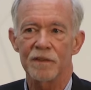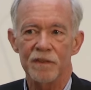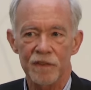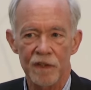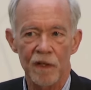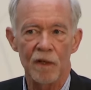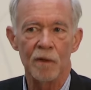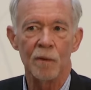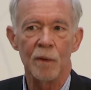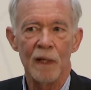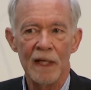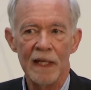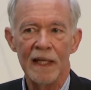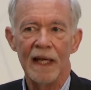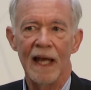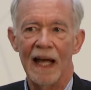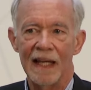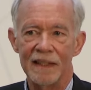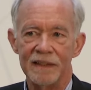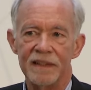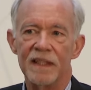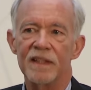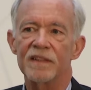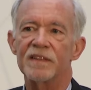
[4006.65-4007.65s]
So
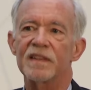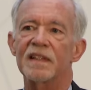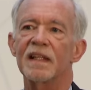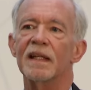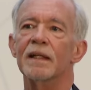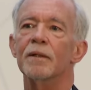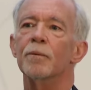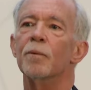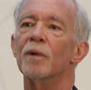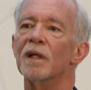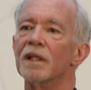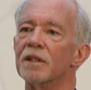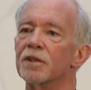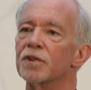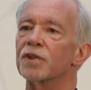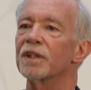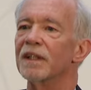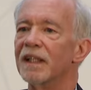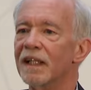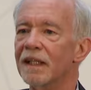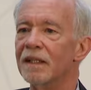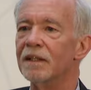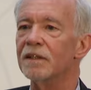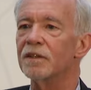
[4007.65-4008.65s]
I
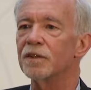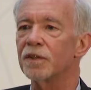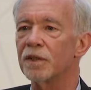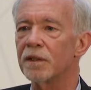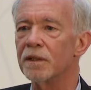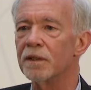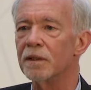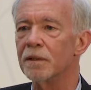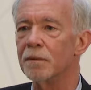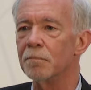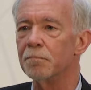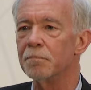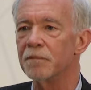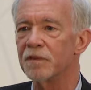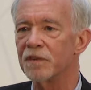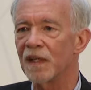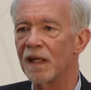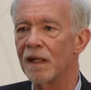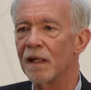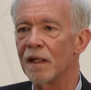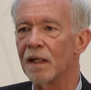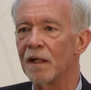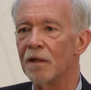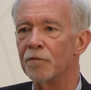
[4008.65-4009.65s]
distinguish in terms
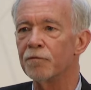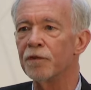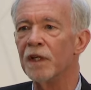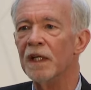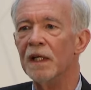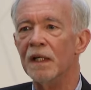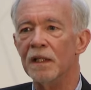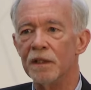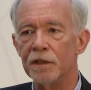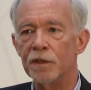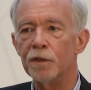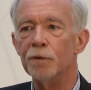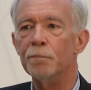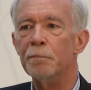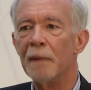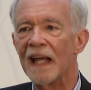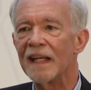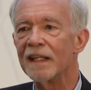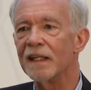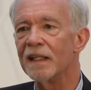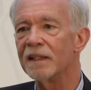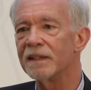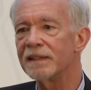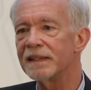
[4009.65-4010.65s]
of
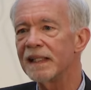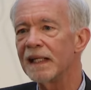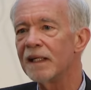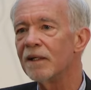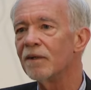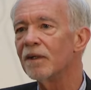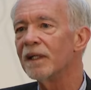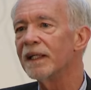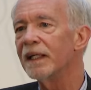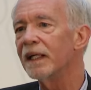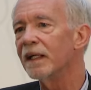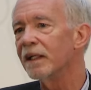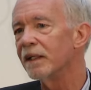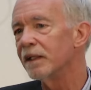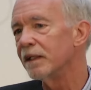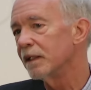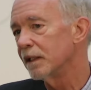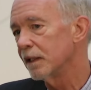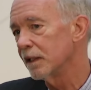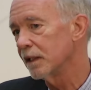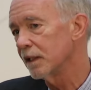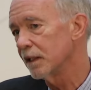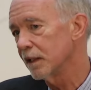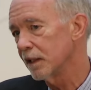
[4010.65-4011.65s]
humanitarian,
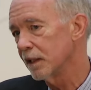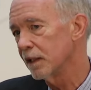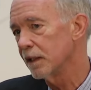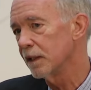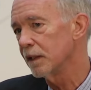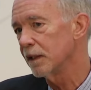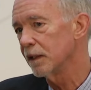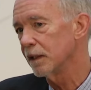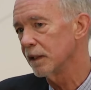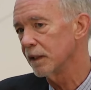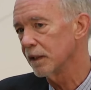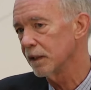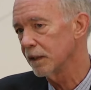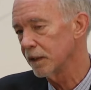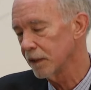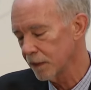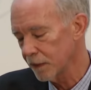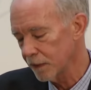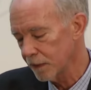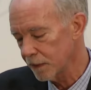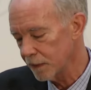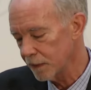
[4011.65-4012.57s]
uh,